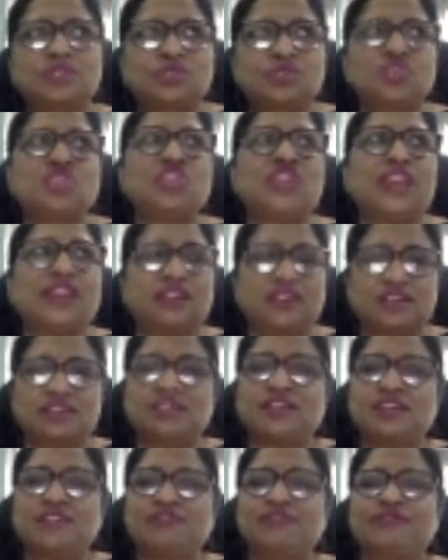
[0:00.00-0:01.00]
to check
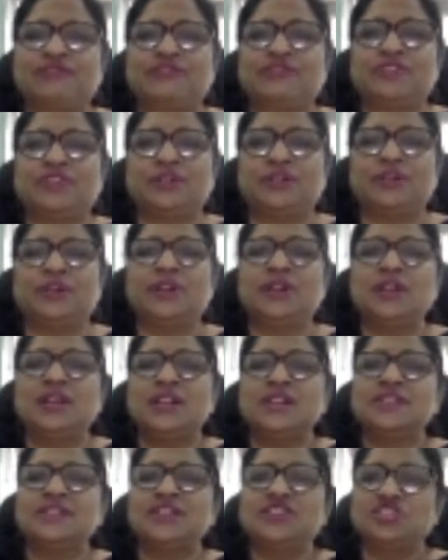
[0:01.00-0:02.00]
if
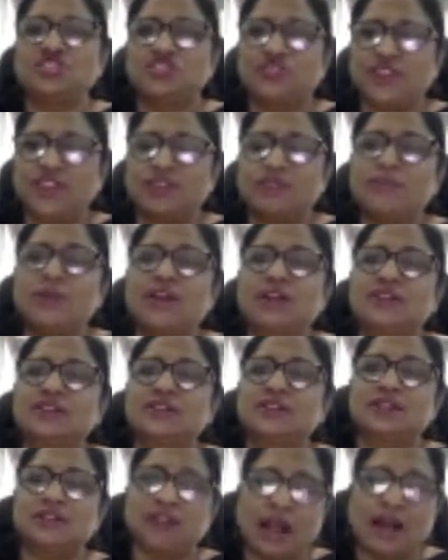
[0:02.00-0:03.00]
such
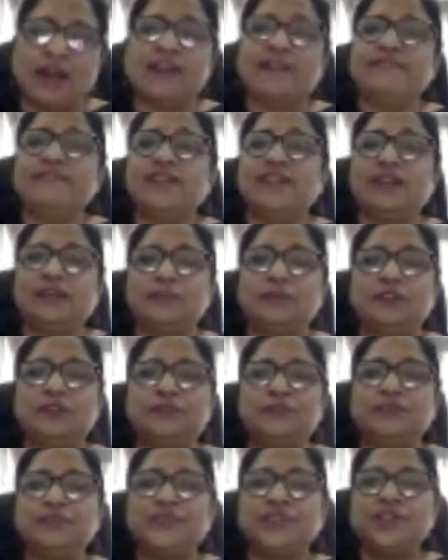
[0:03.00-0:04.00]
trademark are
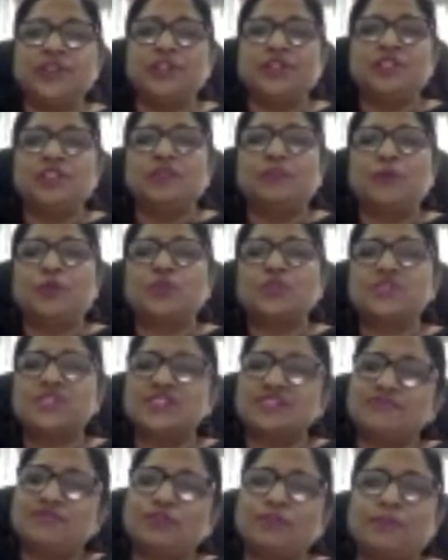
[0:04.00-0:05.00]
available. The
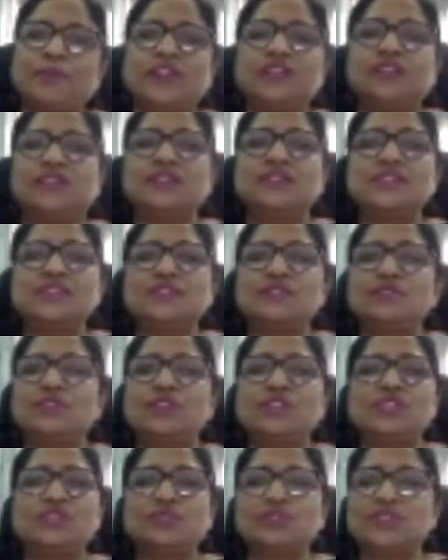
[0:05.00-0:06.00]
process for patents is
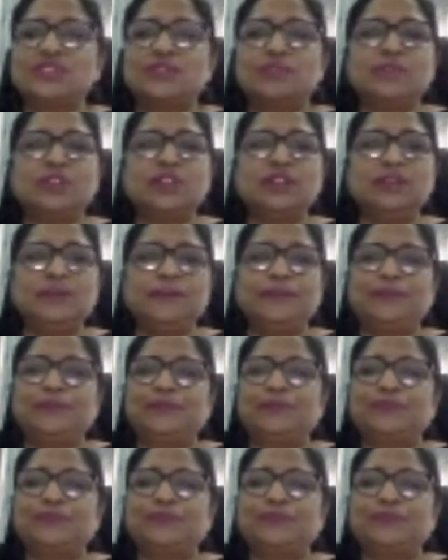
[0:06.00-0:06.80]
also similar.